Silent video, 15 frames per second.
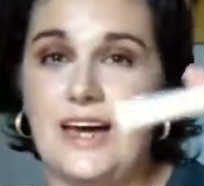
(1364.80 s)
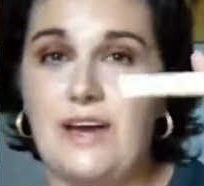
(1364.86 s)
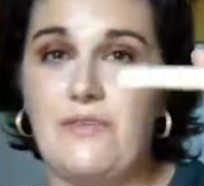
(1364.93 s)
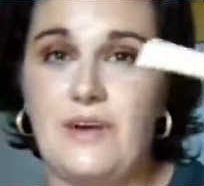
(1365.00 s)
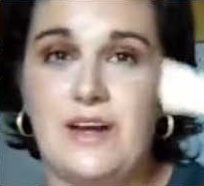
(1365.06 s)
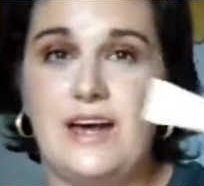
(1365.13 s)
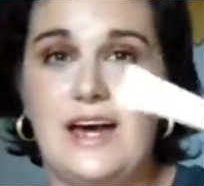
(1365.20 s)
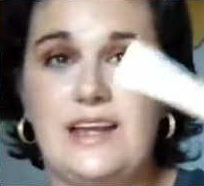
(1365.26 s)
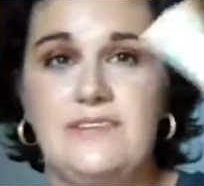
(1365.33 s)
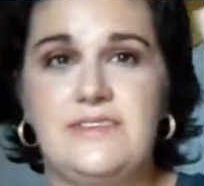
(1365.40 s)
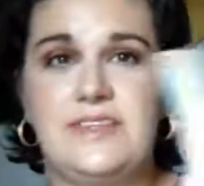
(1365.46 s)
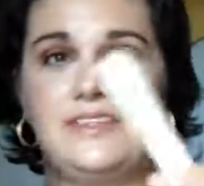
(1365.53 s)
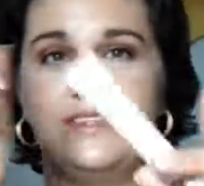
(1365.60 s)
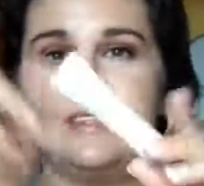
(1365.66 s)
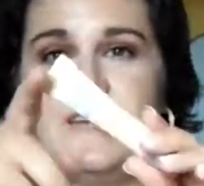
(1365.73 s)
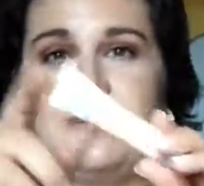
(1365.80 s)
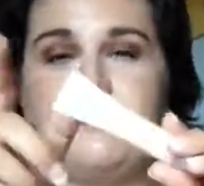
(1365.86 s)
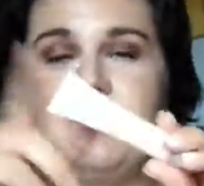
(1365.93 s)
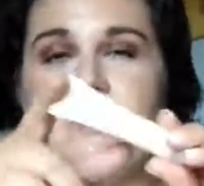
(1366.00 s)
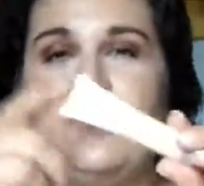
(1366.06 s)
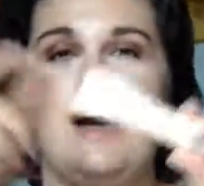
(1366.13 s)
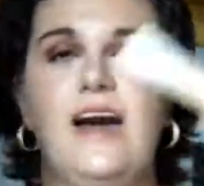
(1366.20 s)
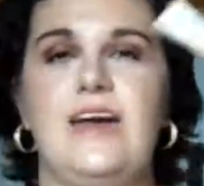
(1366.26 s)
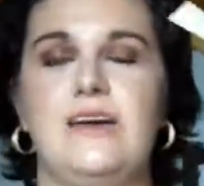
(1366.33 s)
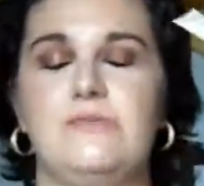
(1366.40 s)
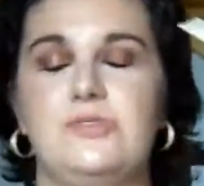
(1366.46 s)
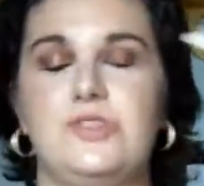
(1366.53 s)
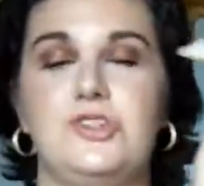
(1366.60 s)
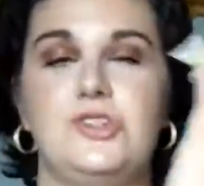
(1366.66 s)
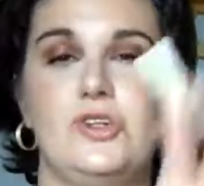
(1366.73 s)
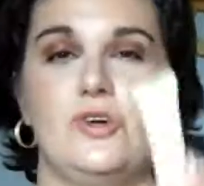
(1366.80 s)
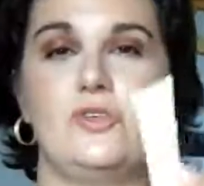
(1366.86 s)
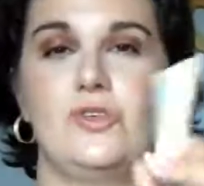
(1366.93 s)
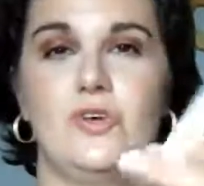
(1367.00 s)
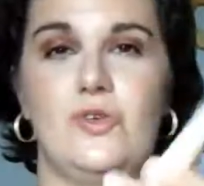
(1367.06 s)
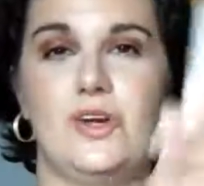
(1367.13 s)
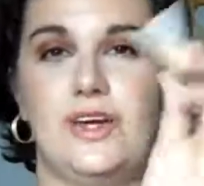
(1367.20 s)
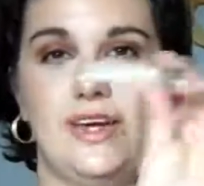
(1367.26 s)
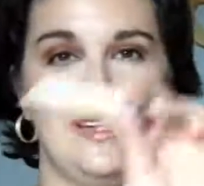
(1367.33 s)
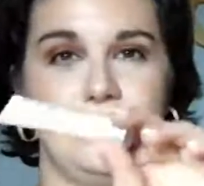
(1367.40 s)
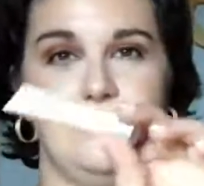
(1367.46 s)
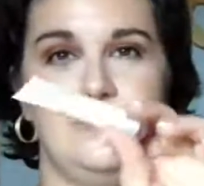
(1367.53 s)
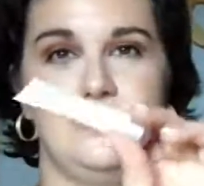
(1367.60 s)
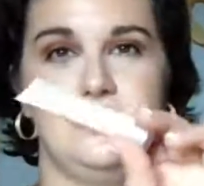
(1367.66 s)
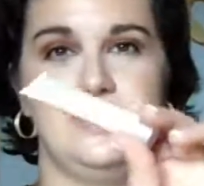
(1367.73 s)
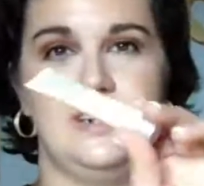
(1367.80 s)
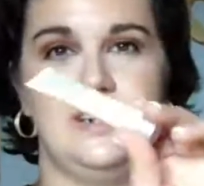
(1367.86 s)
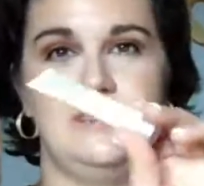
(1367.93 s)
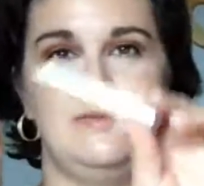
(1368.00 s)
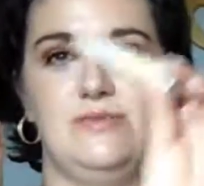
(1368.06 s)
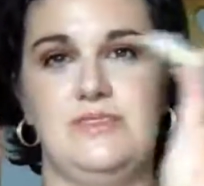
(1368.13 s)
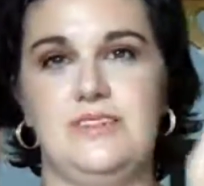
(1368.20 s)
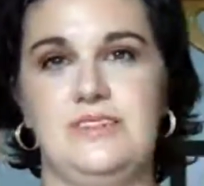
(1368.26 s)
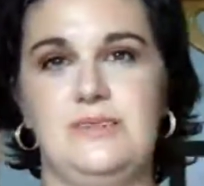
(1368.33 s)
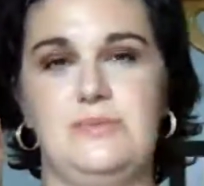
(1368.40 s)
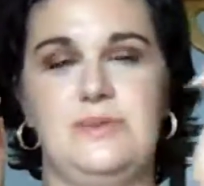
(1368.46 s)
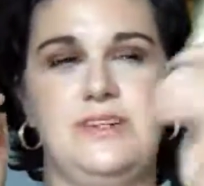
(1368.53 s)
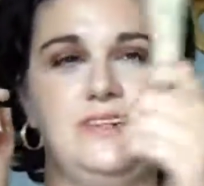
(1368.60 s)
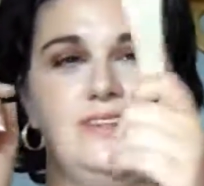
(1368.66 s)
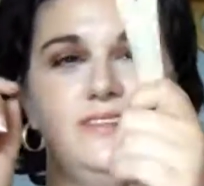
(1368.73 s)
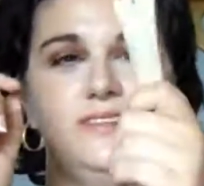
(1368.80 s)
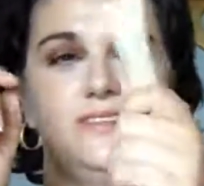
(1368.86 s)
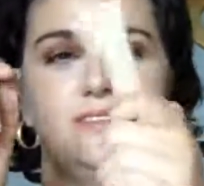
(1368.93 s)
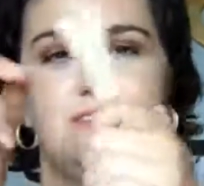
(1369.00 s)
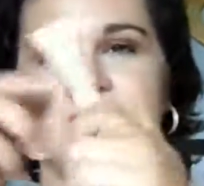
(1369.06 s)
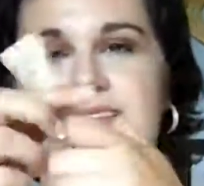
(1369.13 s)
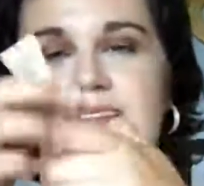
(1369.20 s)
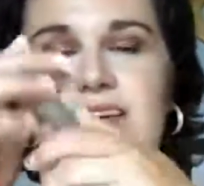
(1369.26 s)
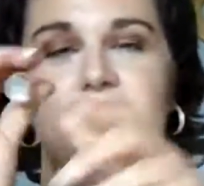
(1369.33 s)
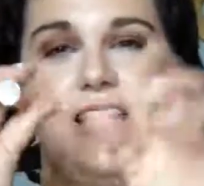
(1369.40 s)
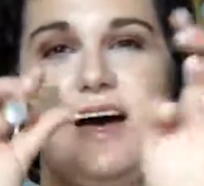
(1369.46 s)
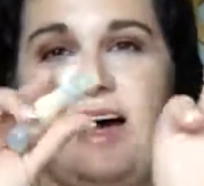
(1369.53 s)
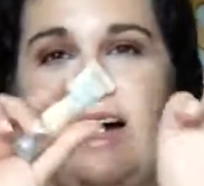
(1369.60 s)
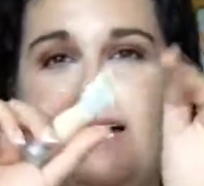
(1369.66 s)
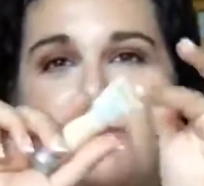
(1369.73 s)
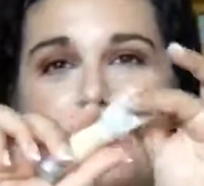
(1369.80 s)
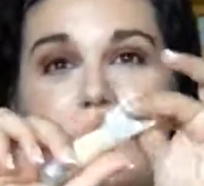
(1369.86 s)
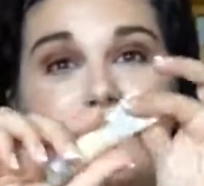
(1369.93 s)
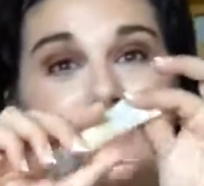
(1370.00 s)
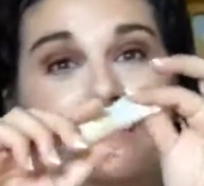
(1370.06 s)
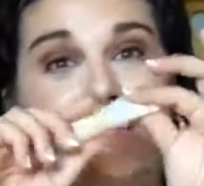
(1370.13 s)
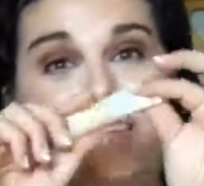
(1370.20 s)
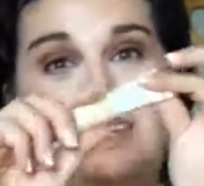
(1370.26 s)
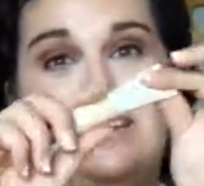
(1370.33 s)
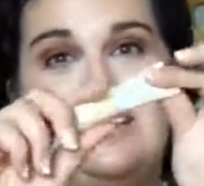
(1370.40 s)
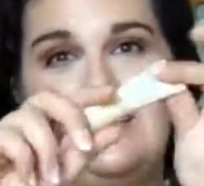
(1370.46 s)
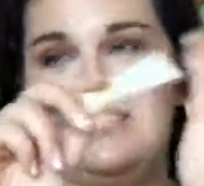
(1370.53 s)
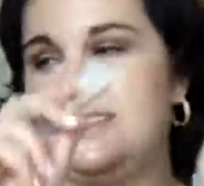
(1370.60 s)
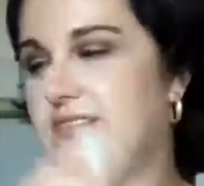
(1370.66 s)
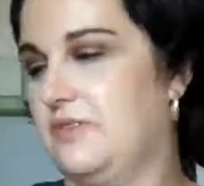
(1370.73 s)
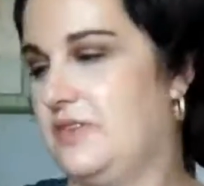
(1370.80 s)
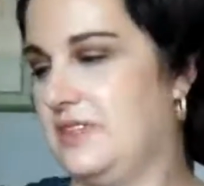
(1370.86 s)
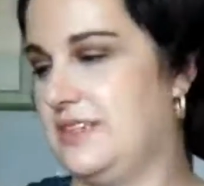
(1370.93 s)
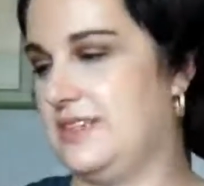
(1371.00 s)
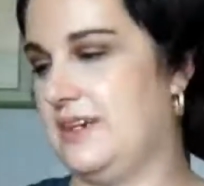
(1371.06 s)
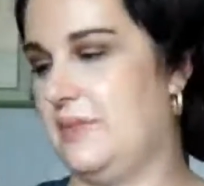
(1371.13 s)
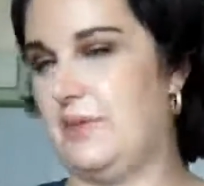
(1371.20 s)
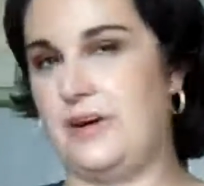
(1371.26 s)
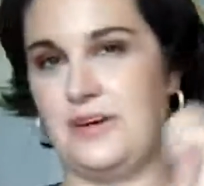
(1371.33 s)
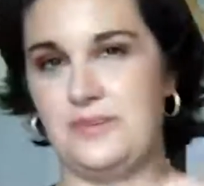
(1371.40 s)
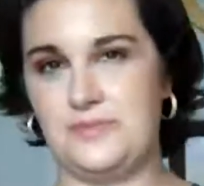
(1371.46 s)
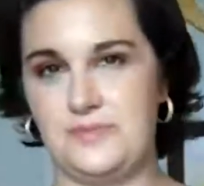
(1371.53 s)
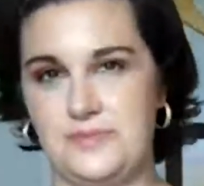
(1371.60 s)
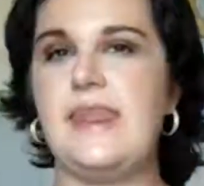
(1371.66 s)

I run out of this sample, I am so going to get the full size for this because I am going to need this for the summer.